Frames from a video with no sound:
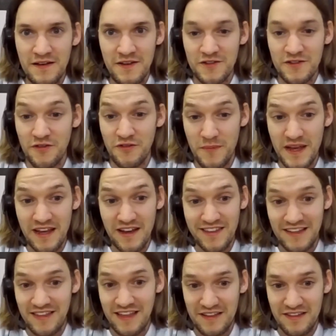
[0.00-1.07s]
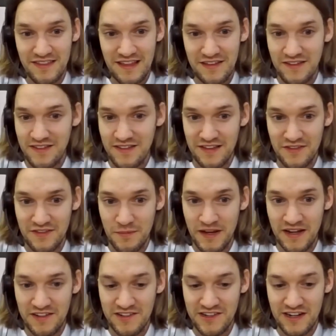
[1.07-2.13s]
So for me, I think that's the
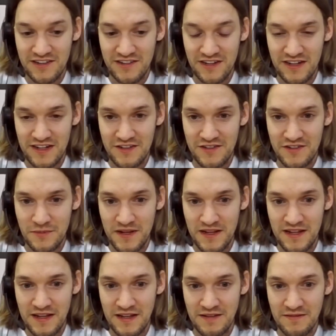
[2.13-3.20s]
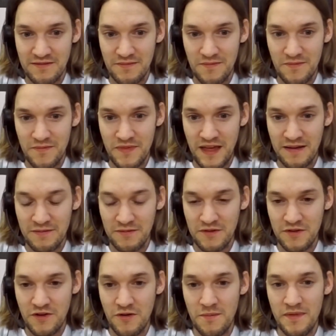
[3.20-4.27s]
biggest change. It needs to be that
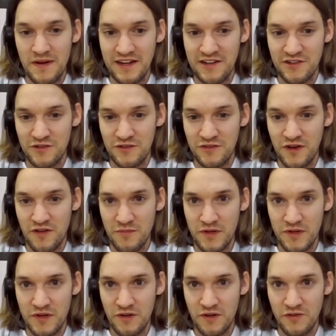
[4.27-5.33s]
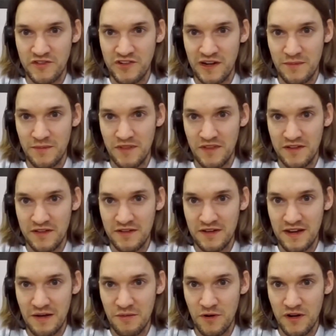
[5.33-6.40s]
combination of government, Ofgem, and the
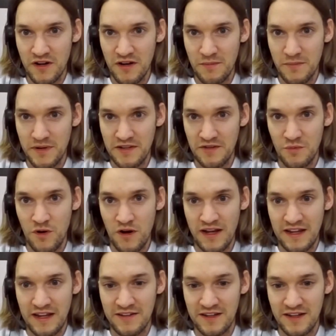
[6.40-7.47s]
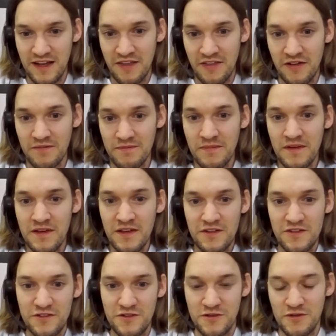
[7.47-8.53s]
network companies working together
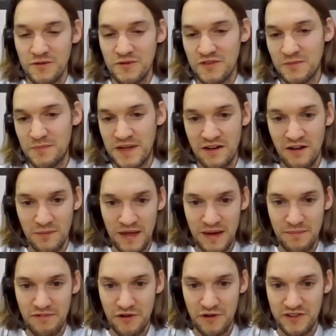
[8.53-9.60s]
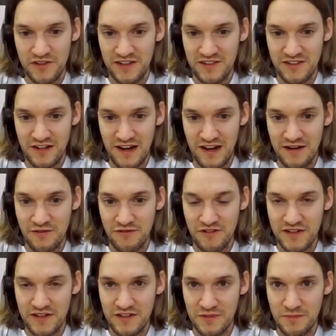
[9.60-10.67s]
to speed up that process and allow for
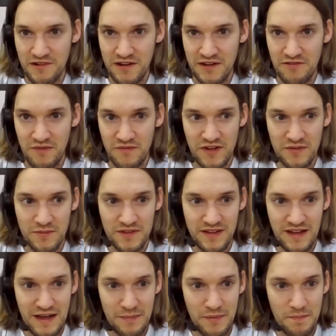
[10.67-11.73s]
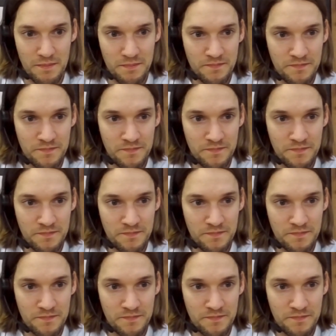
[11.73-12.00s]
anticipatory investment to happen.